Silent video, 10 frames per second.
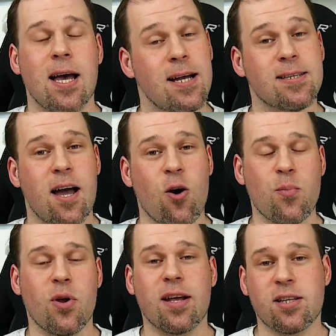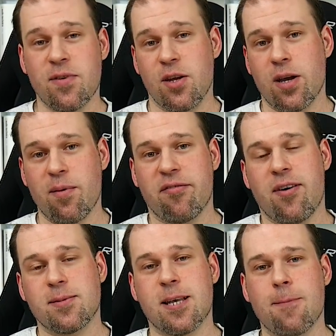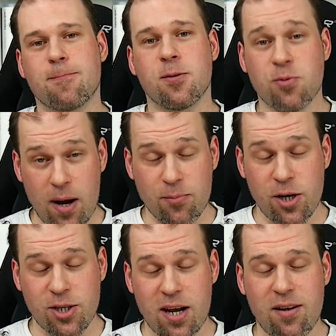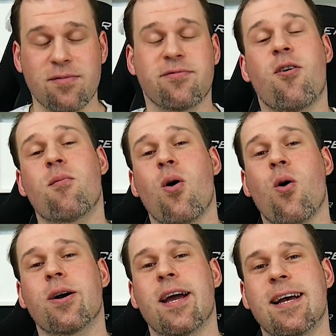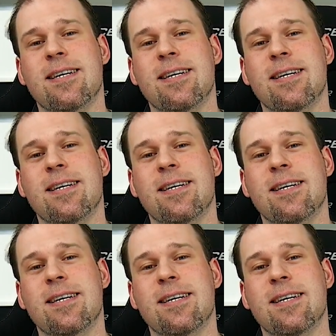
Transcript: And I hope you liked this video. Give it a thumbs up, subscribe to the channel for more,